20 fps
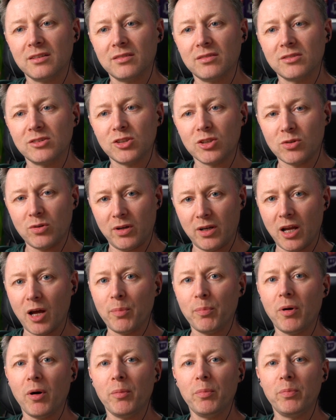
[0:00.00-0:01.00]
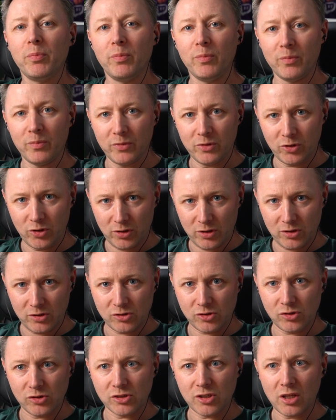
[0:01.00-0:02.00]
Do you go into a pub?
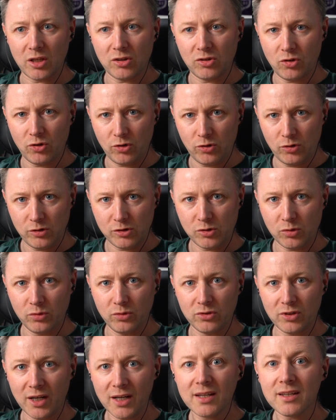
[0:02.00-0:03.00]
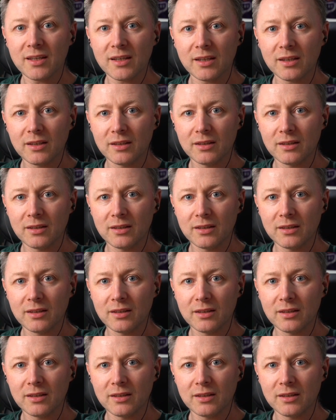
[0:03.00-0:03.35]
Is it true yous don't drink?